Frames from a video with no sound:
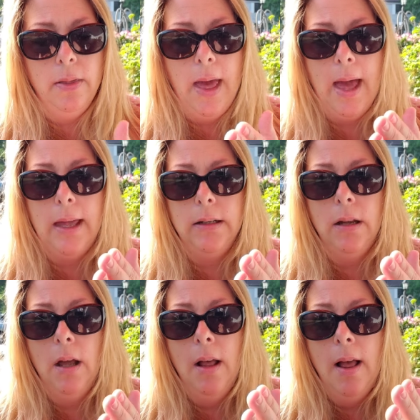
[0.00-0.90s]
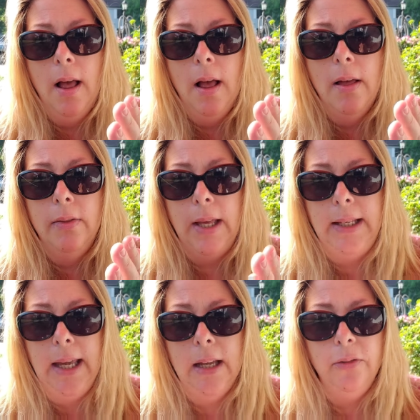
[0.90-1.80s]
That they
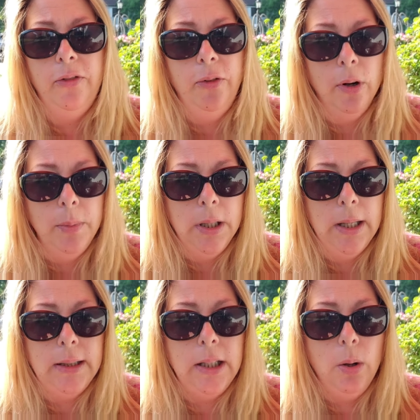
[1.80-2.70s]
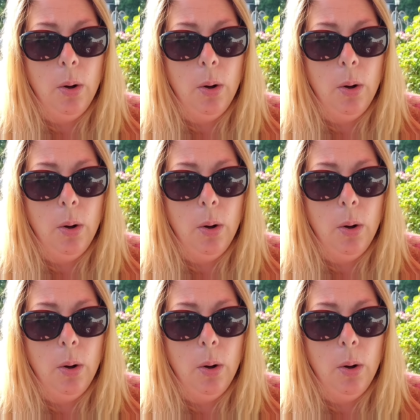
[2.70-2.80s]
can't formulate the